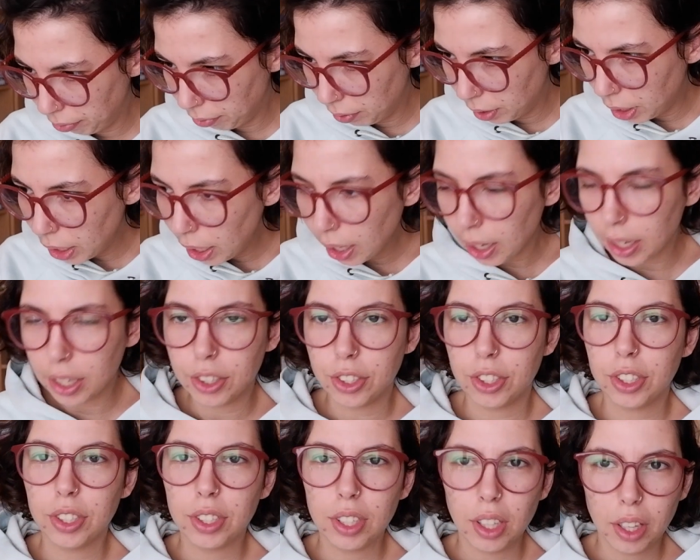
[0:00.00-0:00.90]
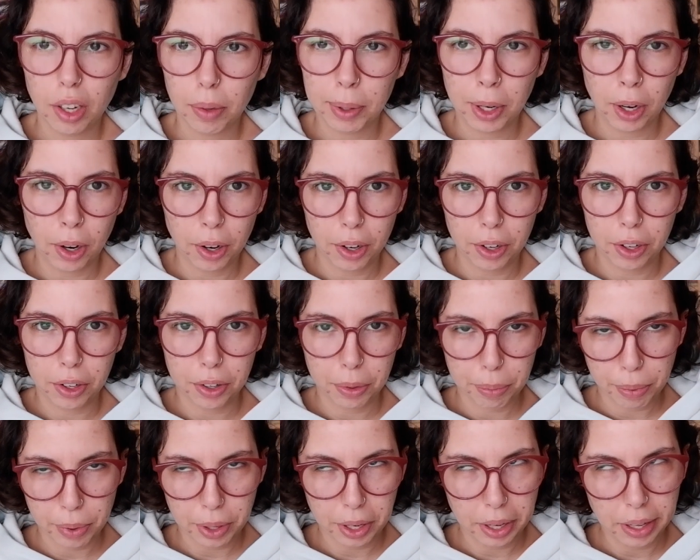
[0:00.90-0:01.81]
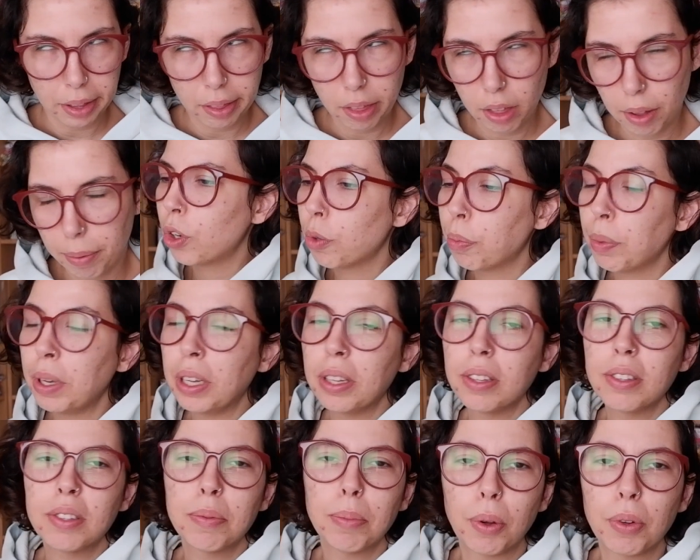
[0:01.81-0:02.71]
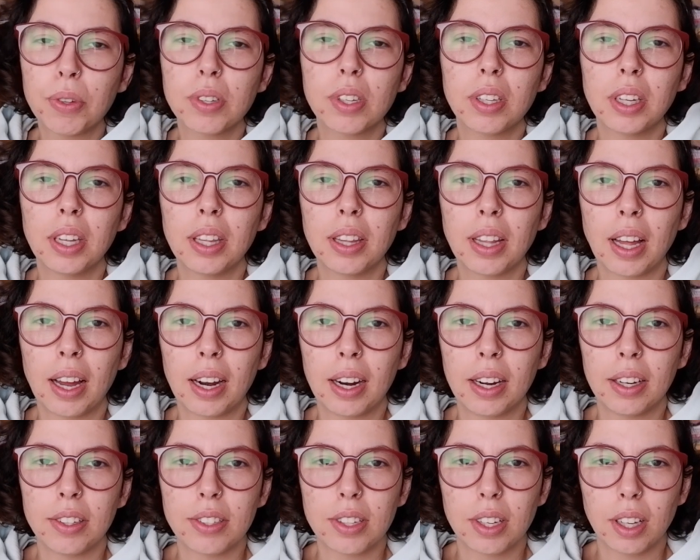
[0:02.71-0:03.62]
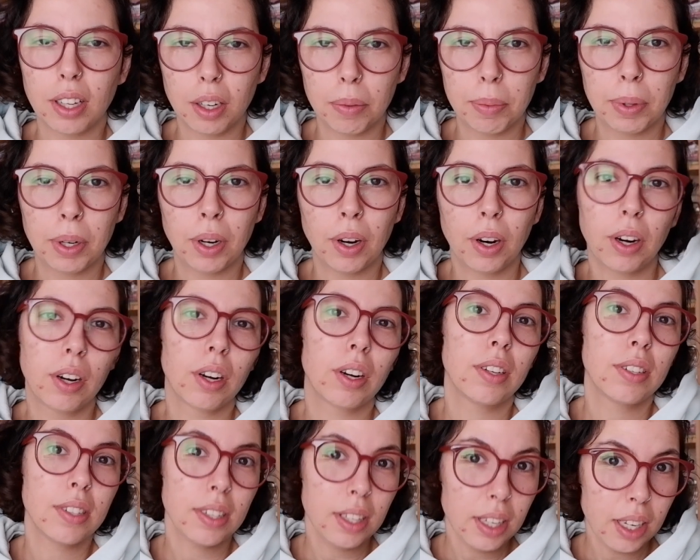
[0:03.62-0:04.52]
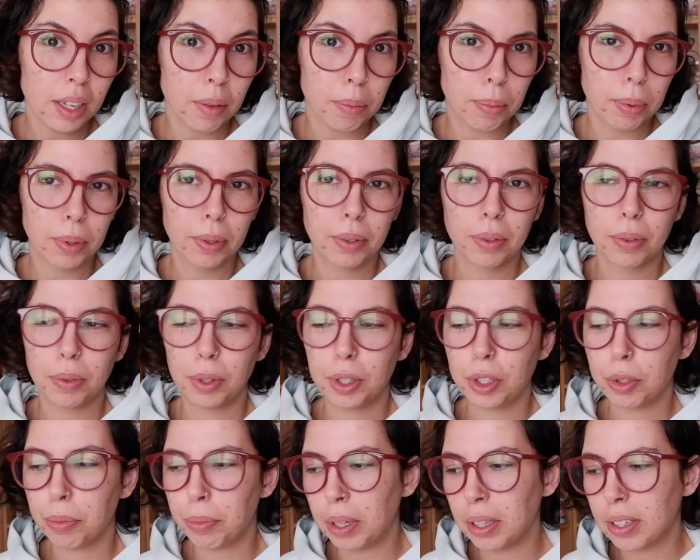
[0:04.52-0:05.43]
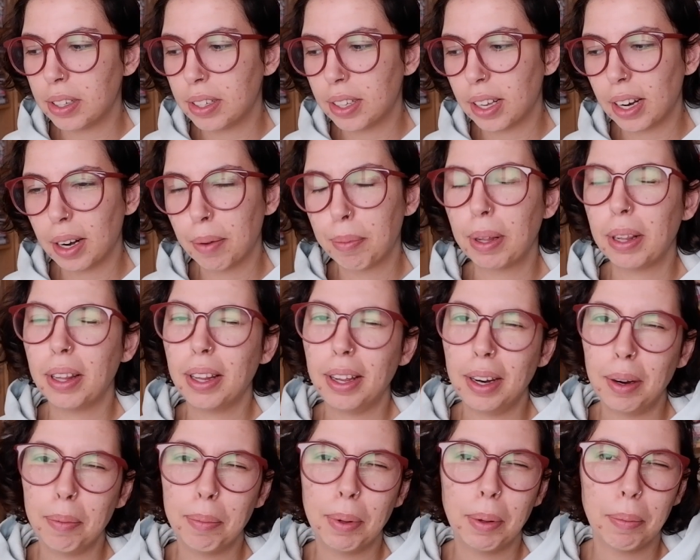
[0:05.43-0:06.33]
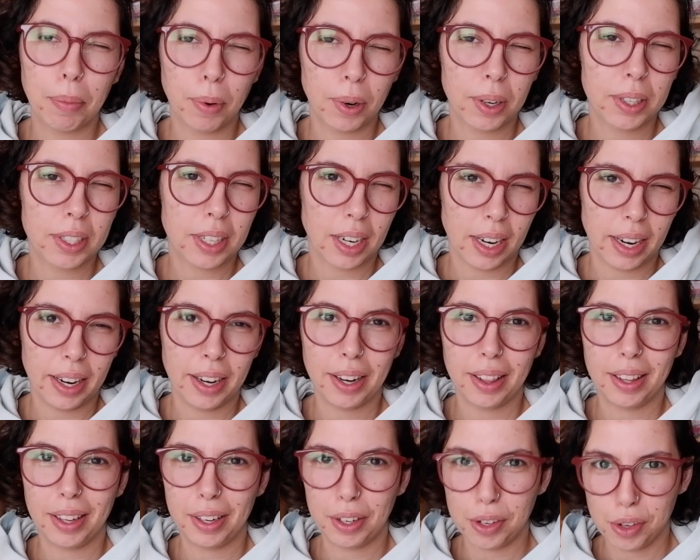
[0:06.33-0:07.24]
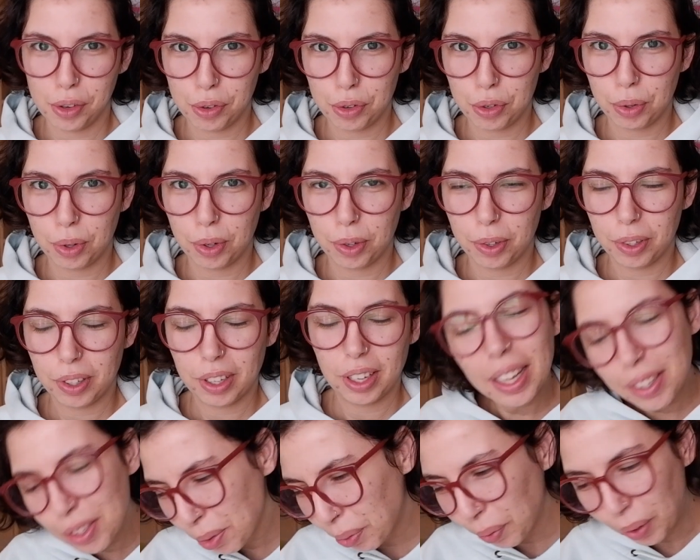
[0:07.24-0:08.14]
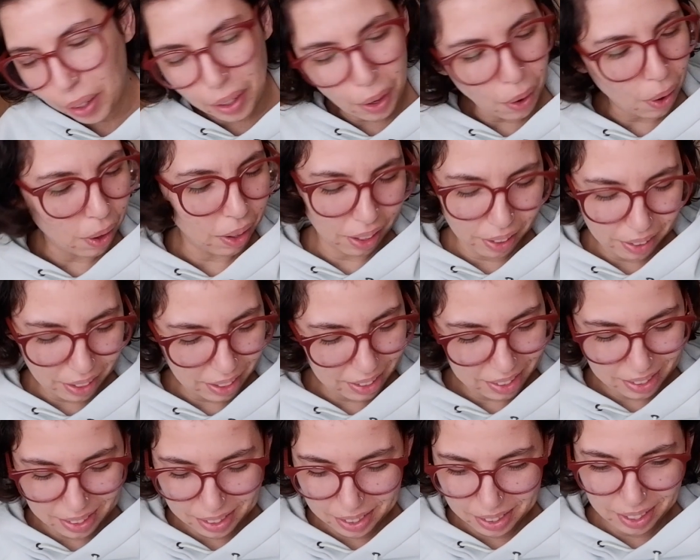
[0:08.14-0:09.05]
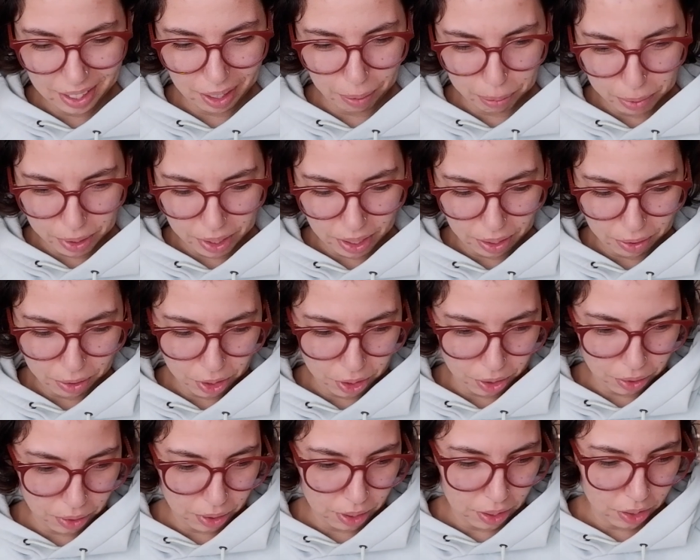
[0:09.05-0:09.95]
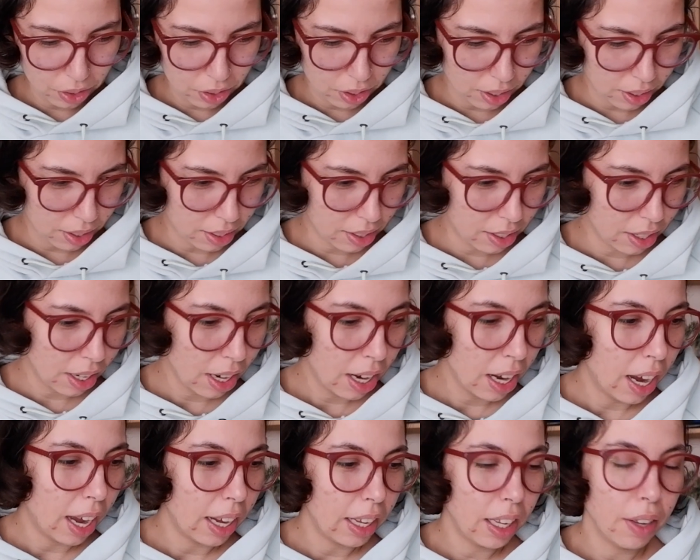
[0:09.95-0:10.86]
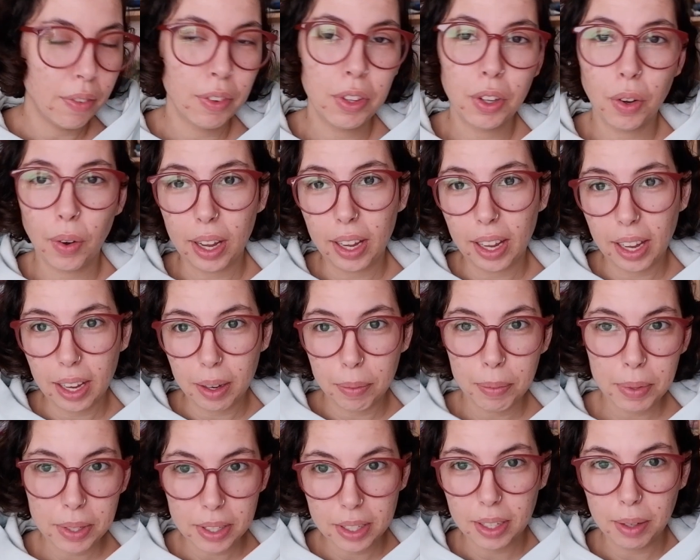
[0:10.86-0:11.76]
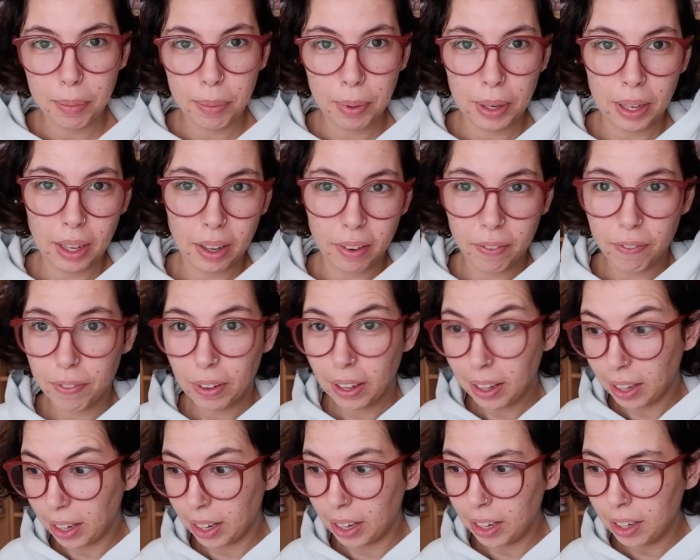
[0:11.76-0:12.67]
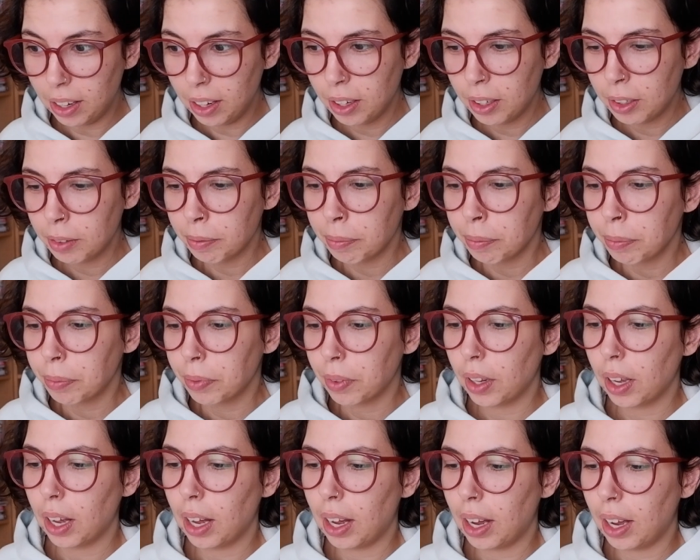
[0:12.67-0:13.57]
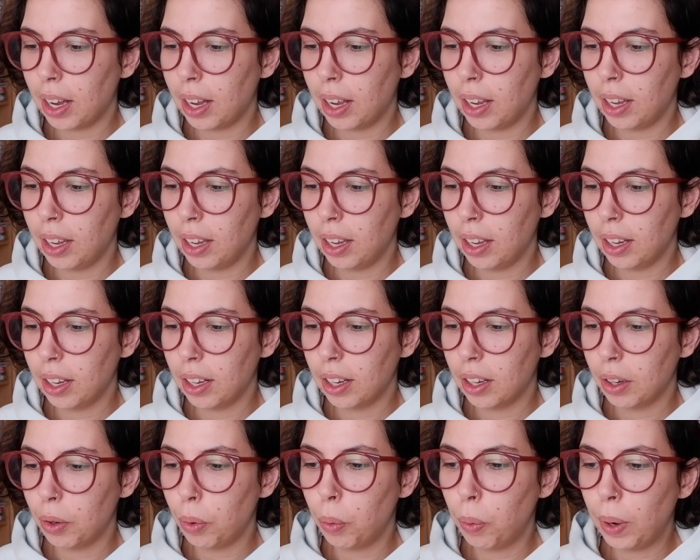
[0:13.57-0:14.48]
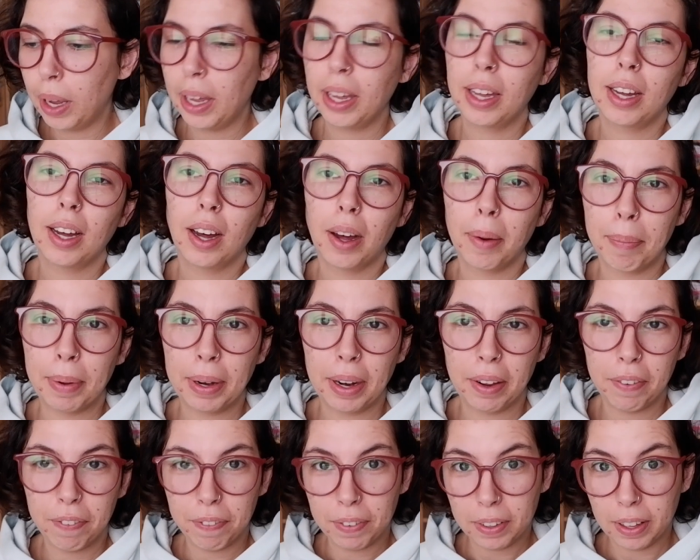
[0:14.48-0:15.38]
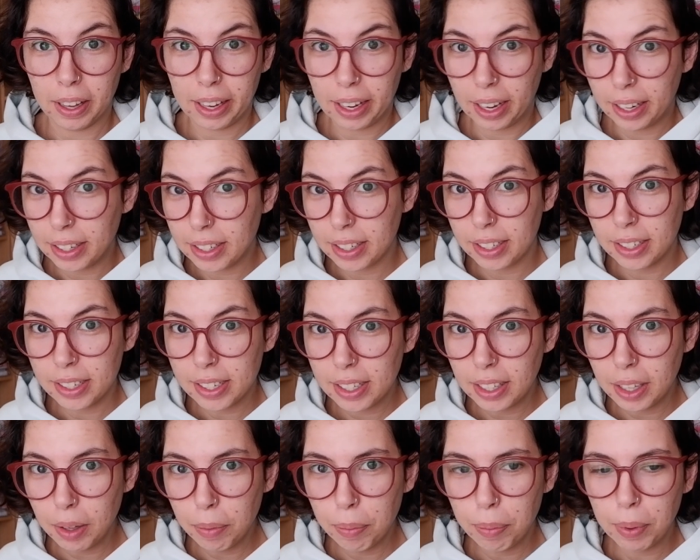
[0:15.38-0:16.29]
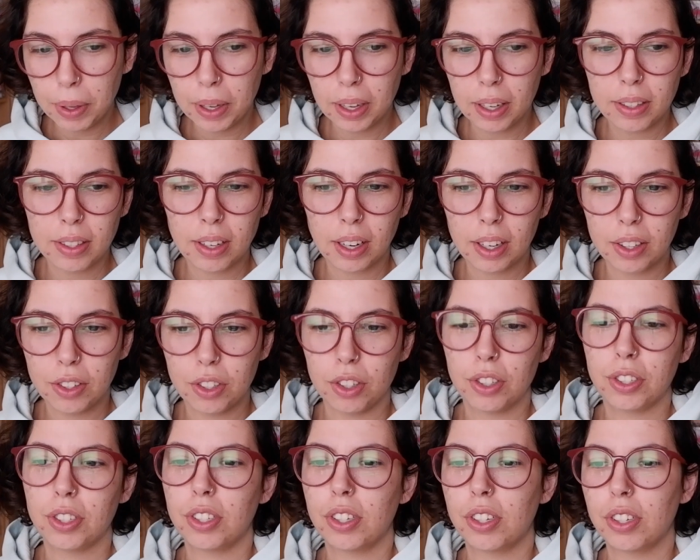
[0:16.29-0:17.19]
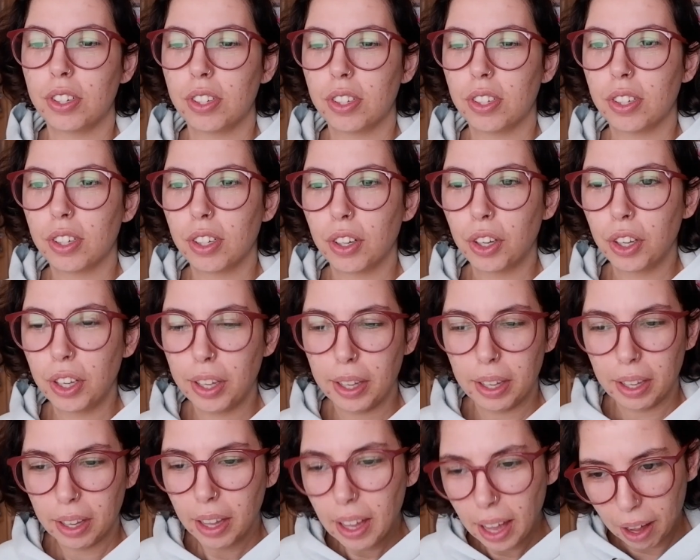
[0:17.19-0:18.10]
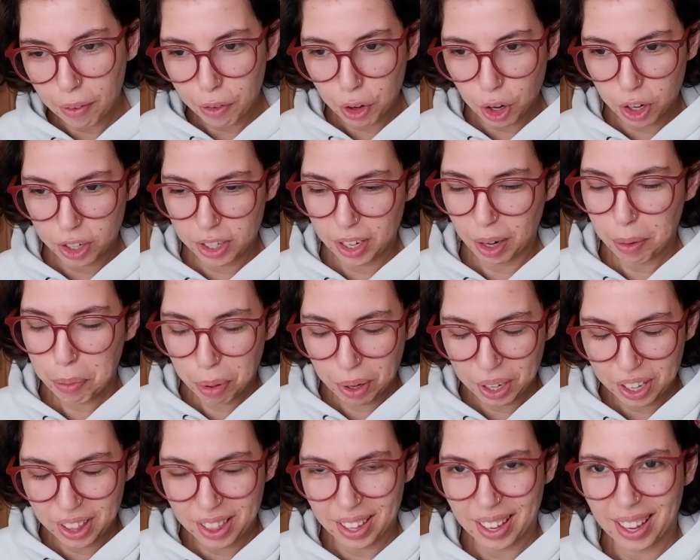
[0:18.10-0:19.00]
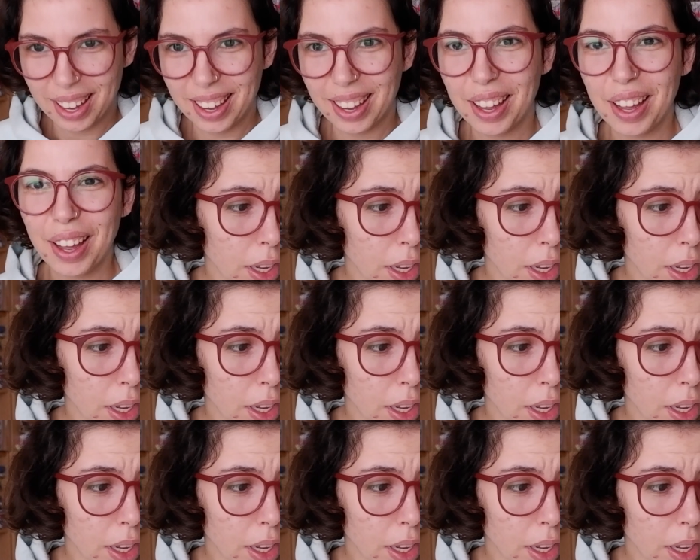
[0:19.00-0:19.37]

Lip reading: Yeah, it's just a little bit harder to breathe, which means mostly that it's a little bit harder to sleep, which means that I'm a little bit more tired than usual. That's what all of this comes down to. It's just, even though I am sleeping fine, I wake up and I feel like I didn't sleep because I just have a hard time breathing.